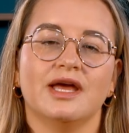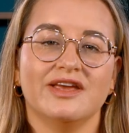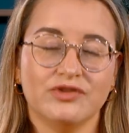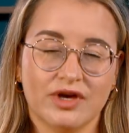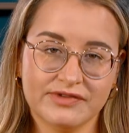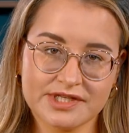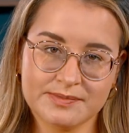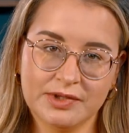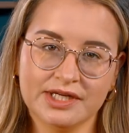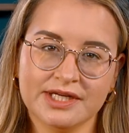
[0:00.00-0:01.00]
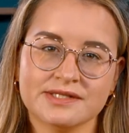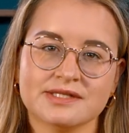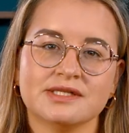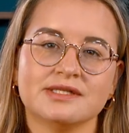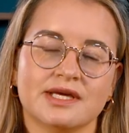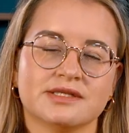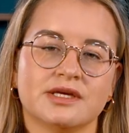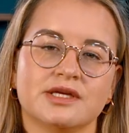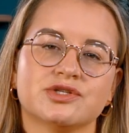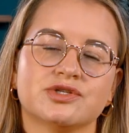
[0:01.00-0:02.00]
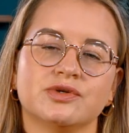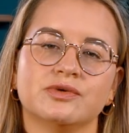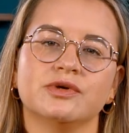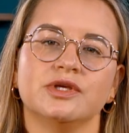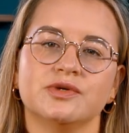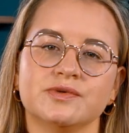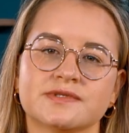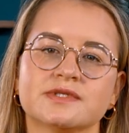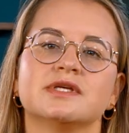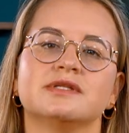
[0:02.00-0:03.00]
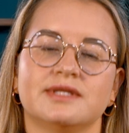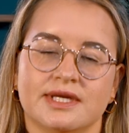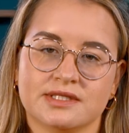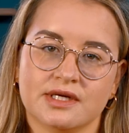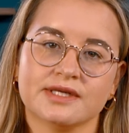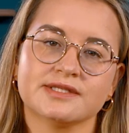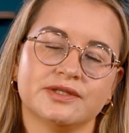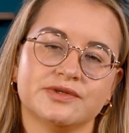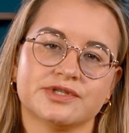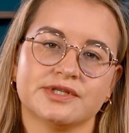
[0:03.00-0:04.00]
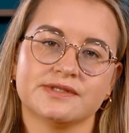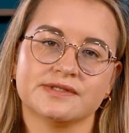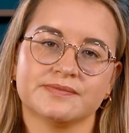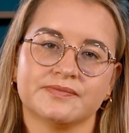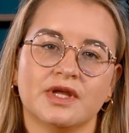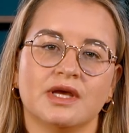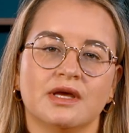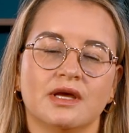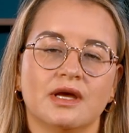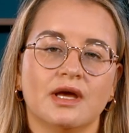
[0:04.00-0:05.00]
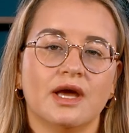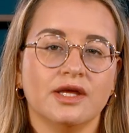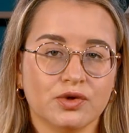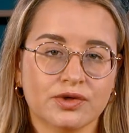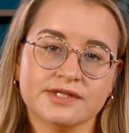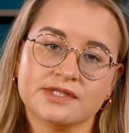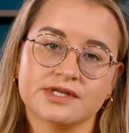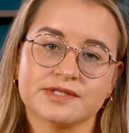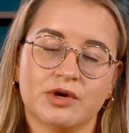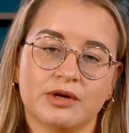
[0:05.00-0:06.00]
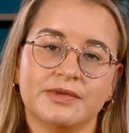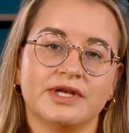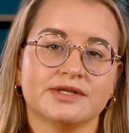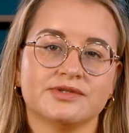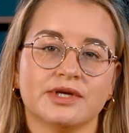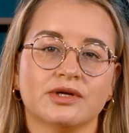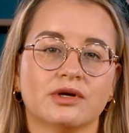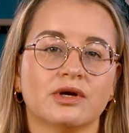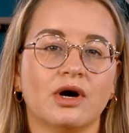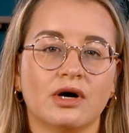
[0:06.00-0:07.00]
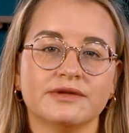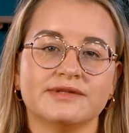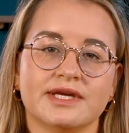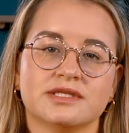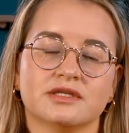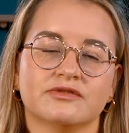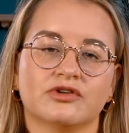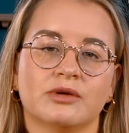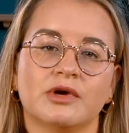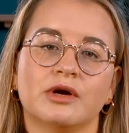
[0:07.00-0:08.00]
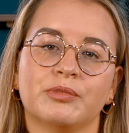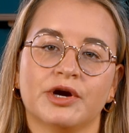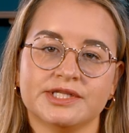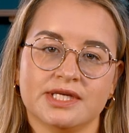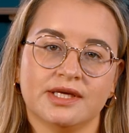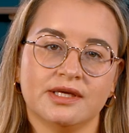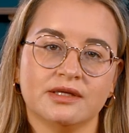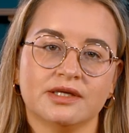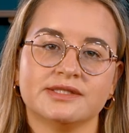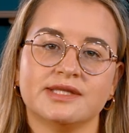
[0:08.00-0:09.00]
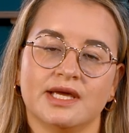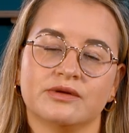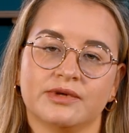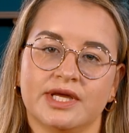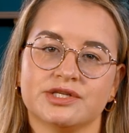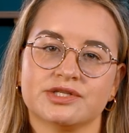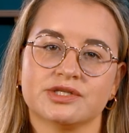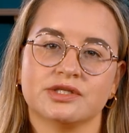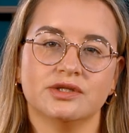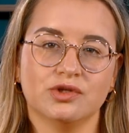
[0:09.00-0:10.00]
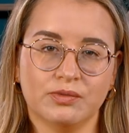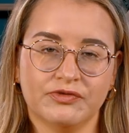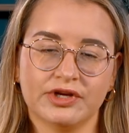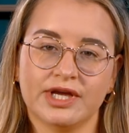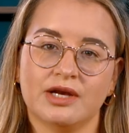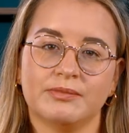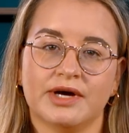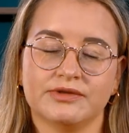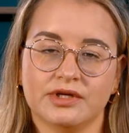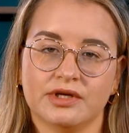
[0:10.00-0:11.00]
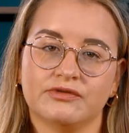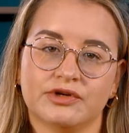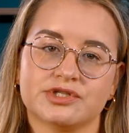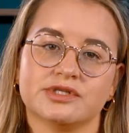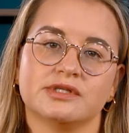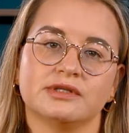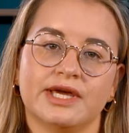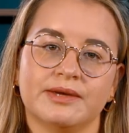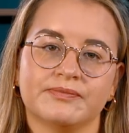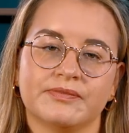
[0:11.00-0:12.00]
If you have experienced a data issue, use data exclusions. You can tell Smart Bidding to ignore all data from a particular date range. Don't forget about the conversion delay.